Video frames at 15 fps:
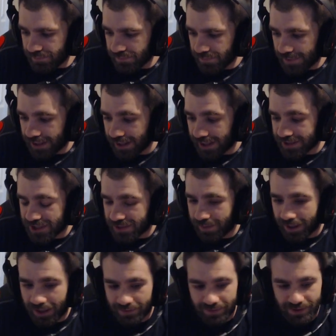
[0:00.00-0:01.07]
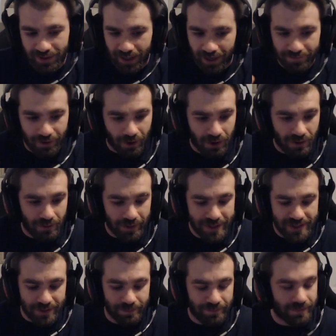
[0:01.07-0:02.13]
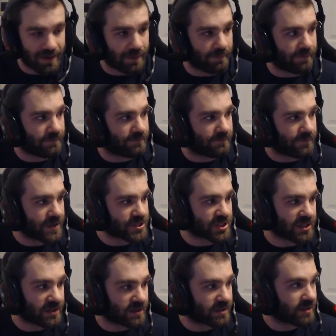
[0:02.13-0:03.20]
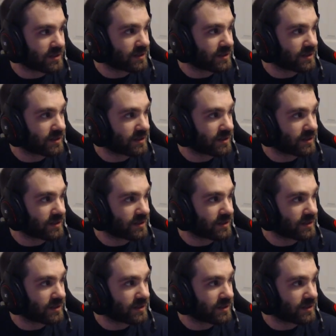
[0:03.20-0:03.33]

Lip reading: God, just about everything. I've always envisioned